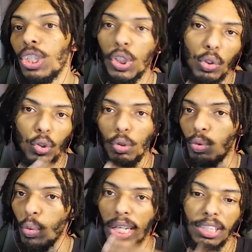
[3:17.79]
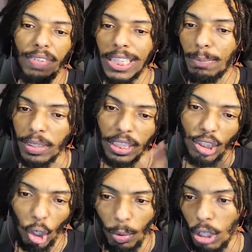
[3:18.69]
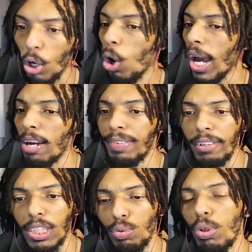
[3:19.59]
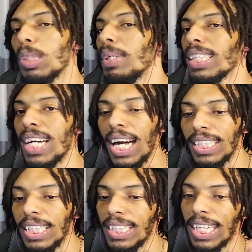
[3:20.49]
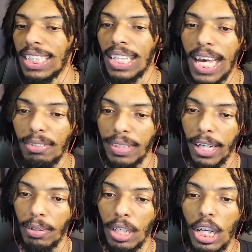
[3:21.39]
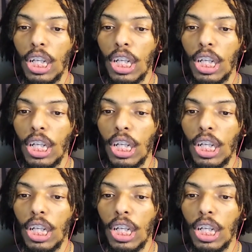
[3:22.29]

YouTube, Twitch, Facebook, and so on all have various rules about the content that is allowed there.